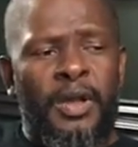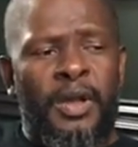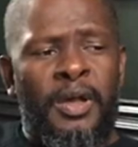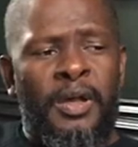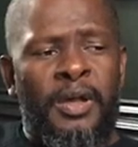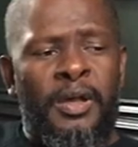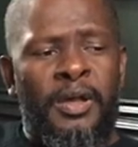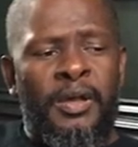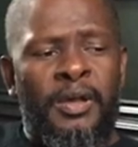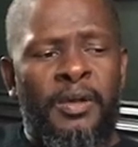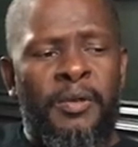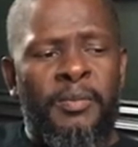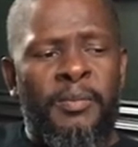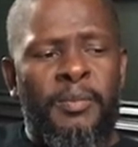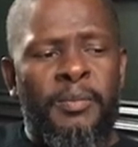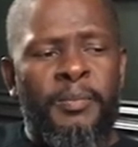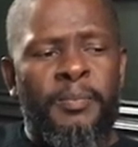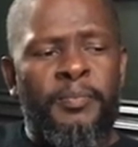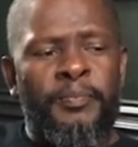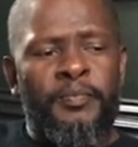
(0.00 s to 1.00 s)

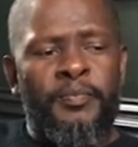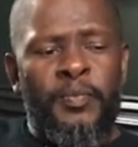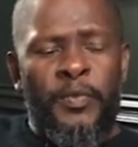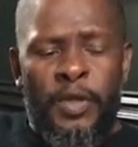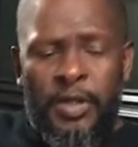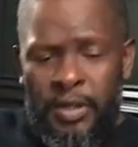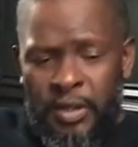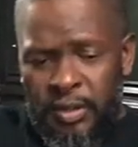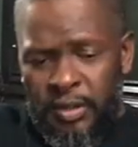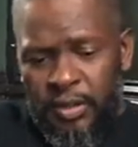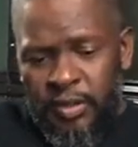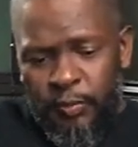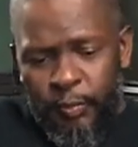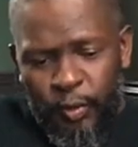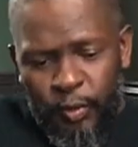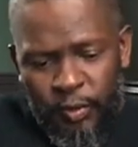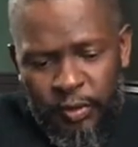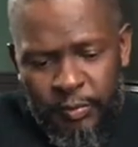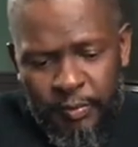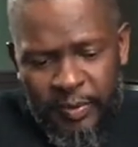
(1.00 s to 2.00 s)
Um, let's
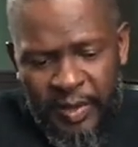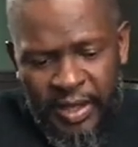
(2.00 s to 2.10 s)
pull the